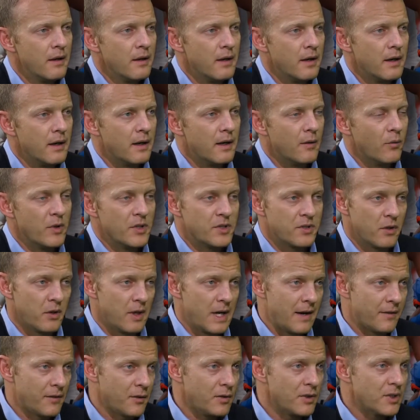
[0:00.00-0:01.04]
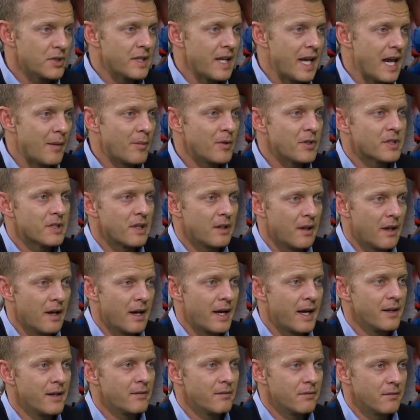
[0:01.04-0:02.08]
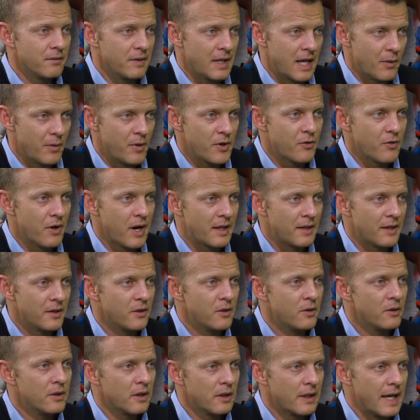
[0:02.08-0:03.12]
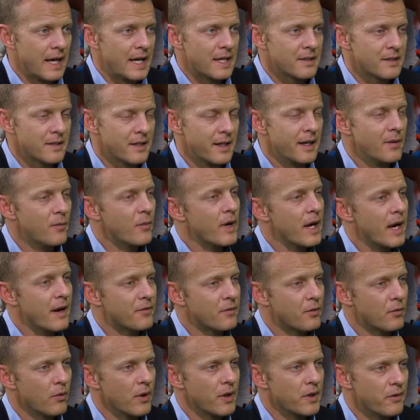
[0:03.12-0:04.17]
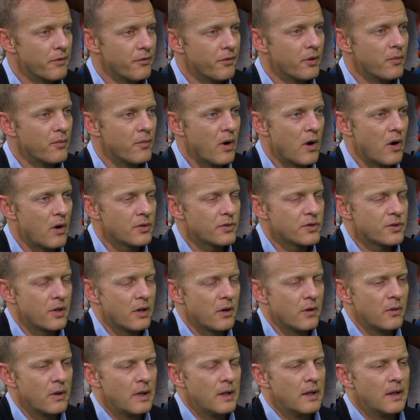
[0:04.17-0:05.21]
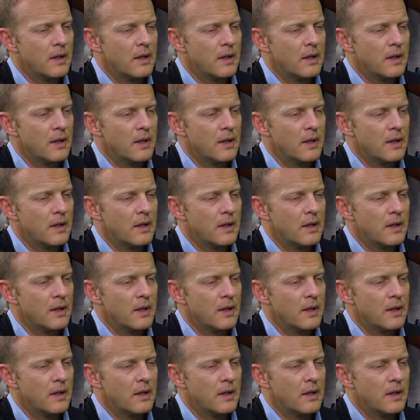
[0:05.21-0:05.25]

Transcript: Uh, we still have to establish the line like we tried to do in the last game. We have to run the football. So